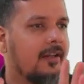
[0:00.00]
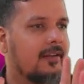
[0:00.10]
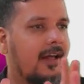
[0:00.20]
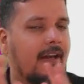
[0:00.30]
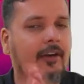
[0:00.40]

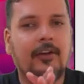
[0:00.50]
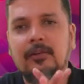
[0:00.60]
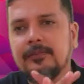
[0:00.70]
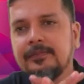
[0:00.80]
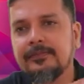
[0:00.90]
there in
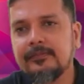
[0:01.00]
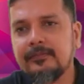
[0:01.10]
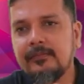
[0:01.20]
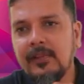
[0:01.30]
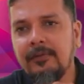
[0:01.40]
your
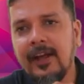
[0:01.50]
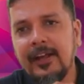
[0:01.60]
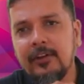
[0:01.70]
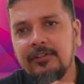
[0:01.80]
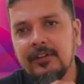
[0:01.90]

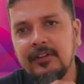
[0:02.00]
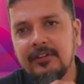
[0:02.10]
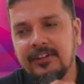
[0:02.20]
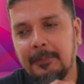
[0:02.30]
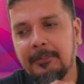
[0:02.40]
valuation
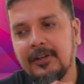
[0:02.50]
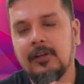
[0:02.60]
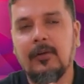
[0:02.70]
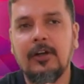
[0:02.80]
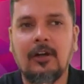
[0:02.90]
chapter.
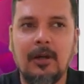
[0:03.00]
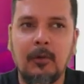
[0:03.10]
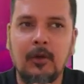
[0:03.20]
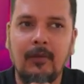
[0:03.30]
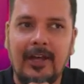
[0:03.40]
Now, when you talk
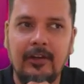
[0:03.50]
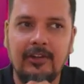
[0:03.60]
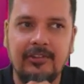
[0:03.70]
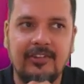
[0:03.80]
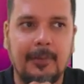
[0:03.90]
about your
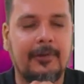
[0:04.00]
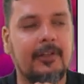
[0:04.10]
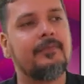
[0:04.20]
valuation chapter,